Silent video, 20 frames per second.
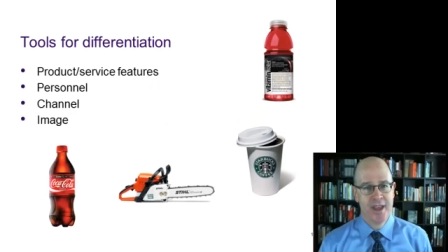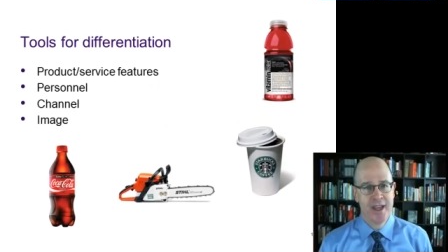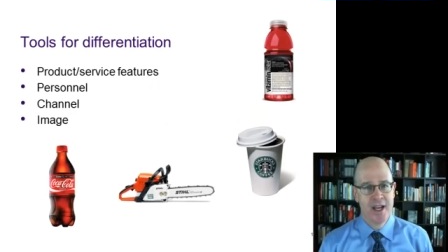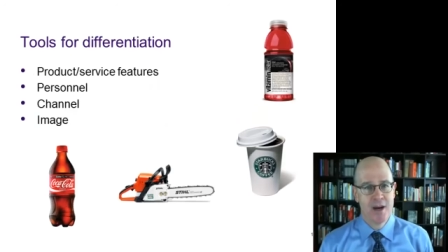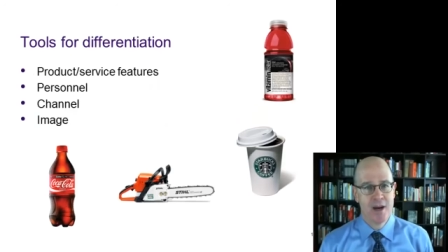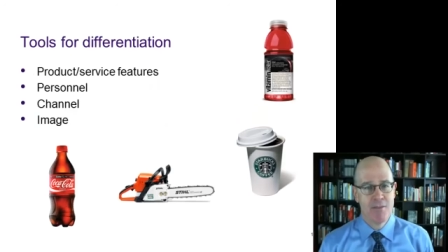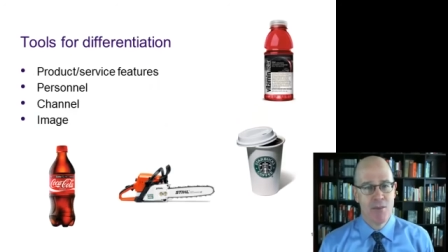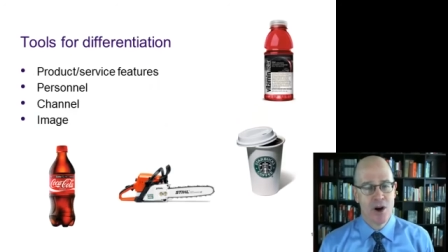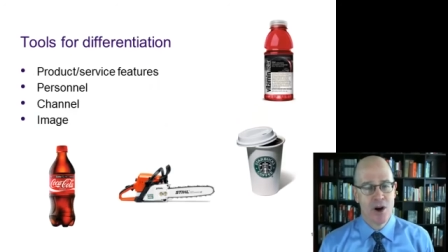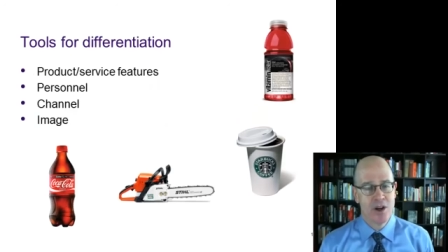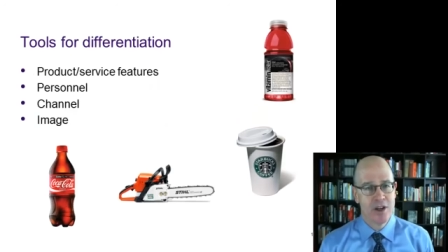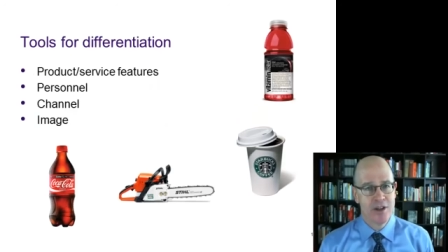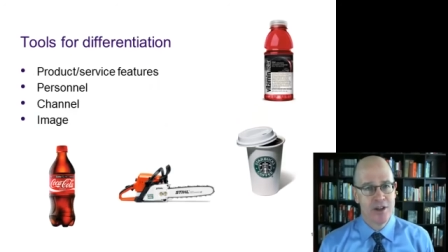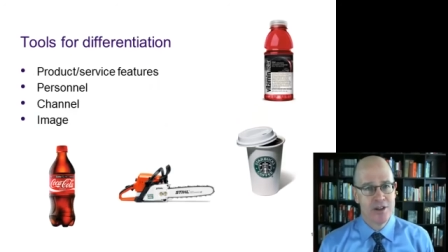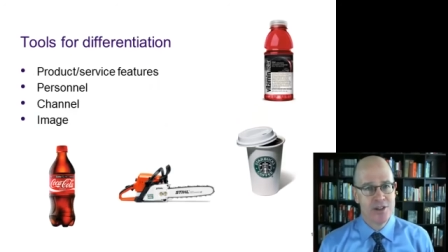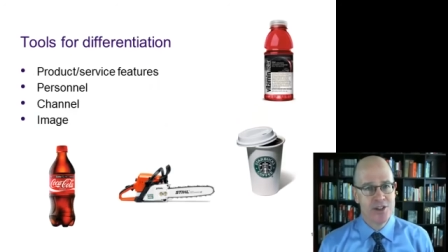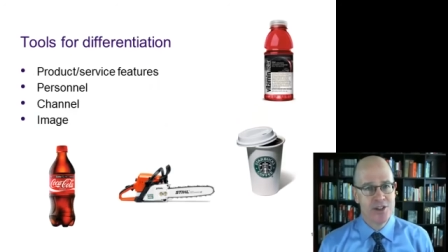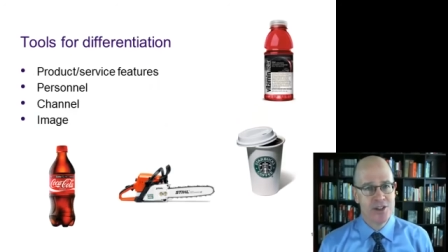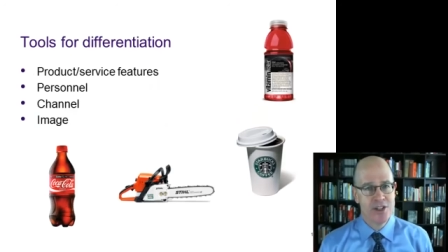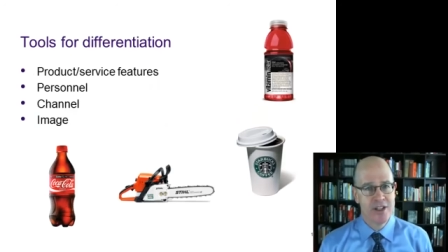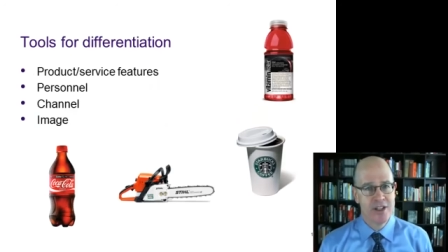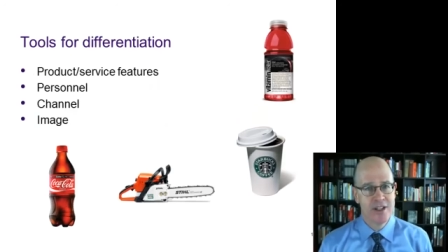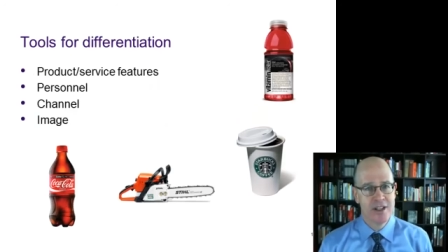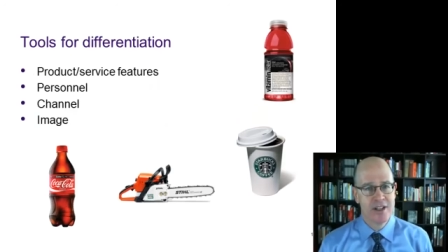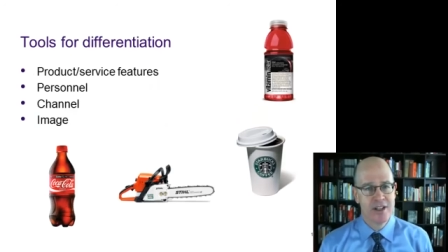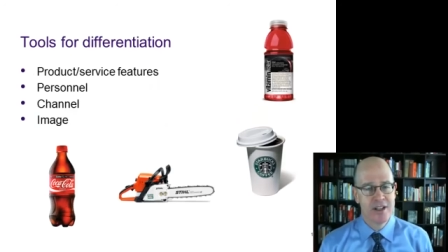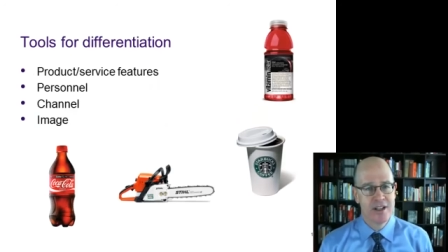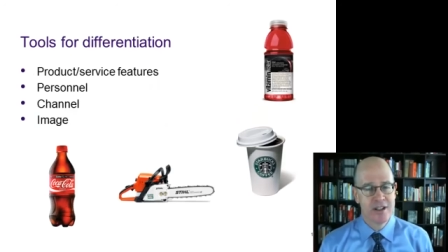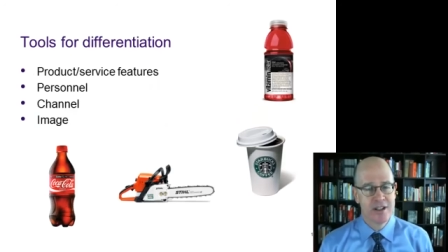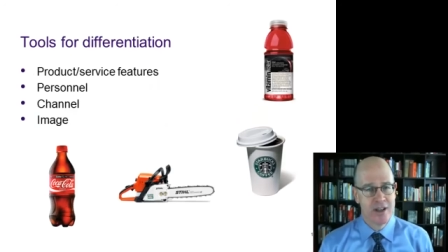Marketers,
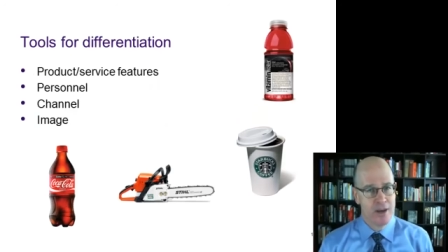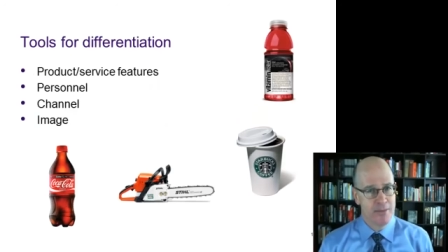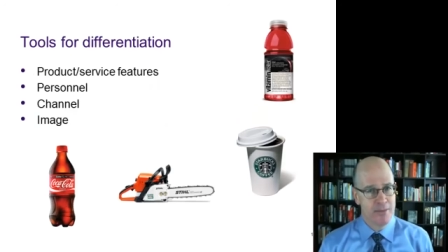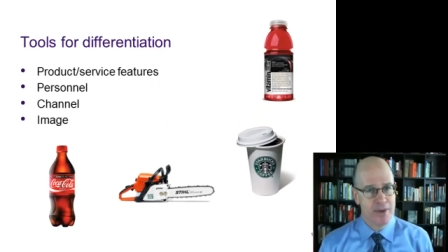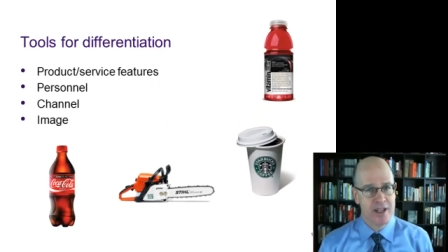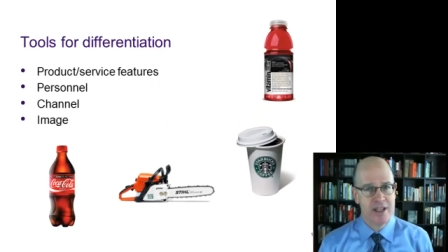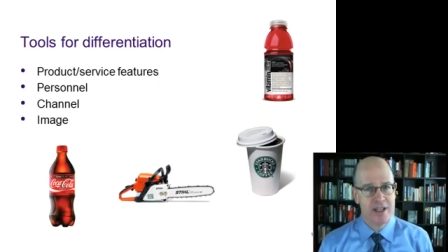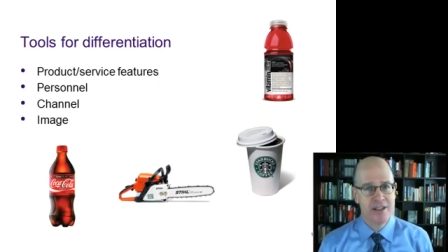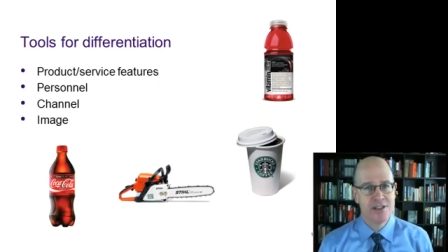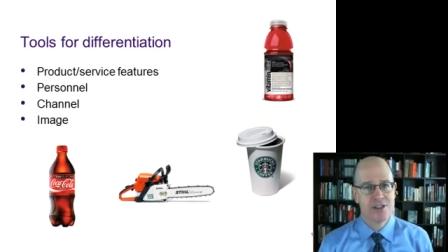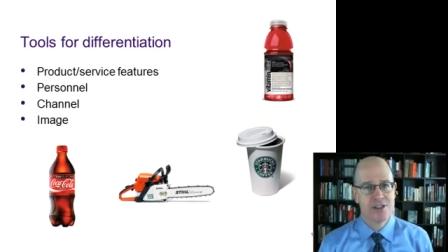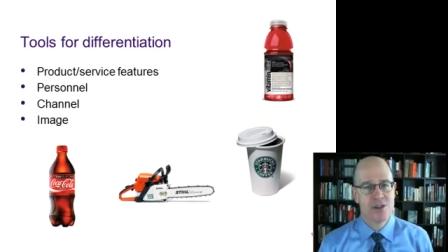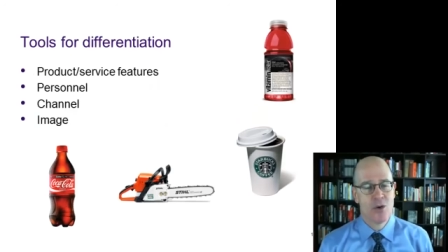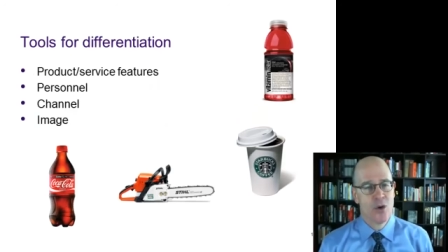companies,